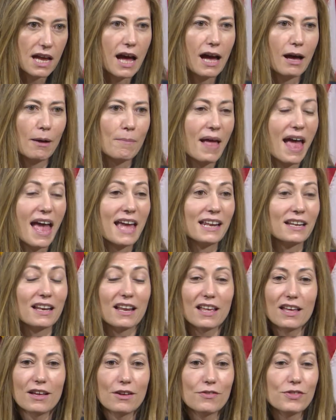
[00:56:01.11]
Um, and
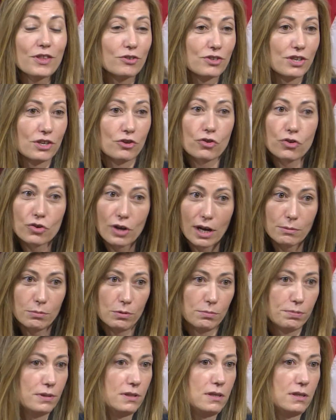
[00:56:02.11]
there's incredible